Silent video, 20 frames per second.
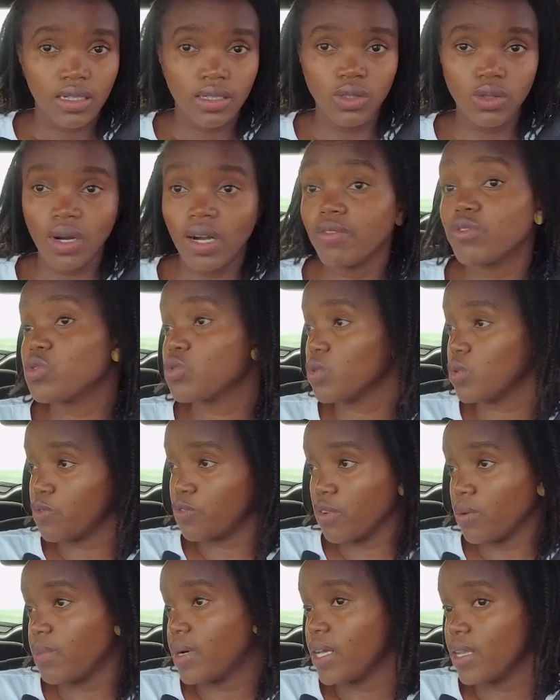you have to
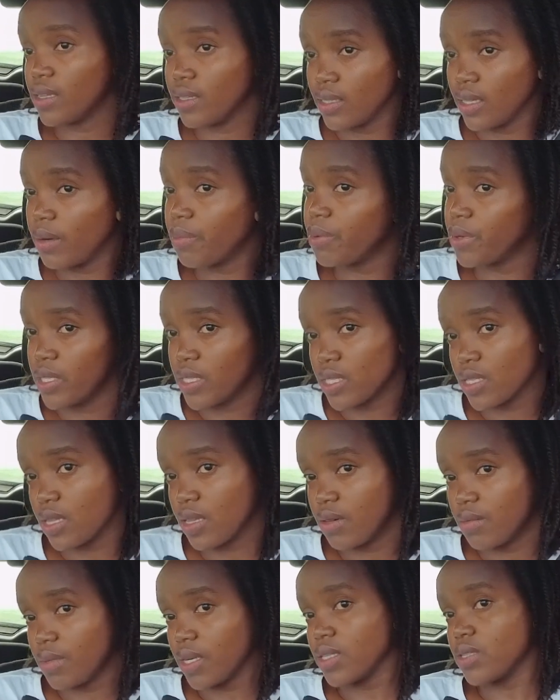formally appoint
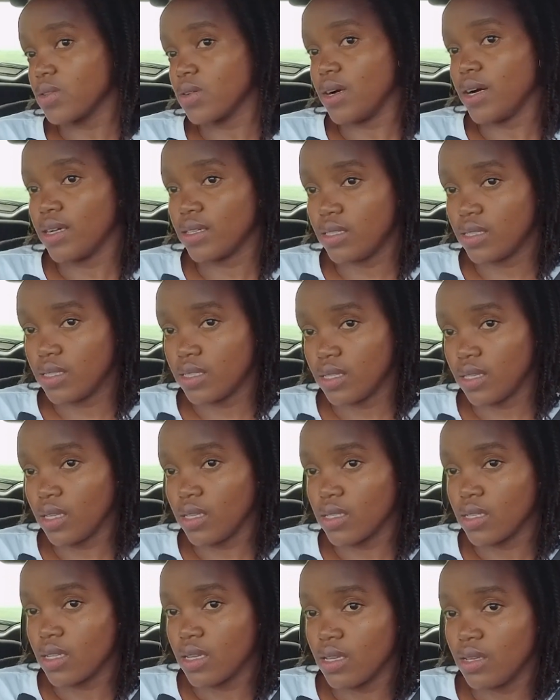them as your
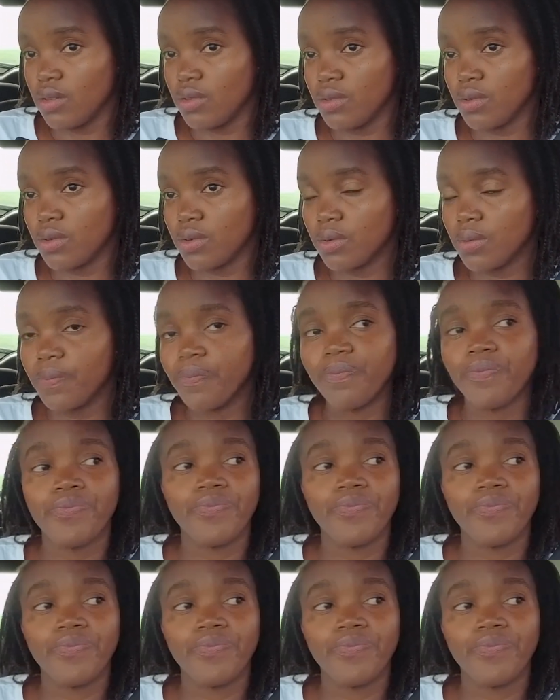architect, you know.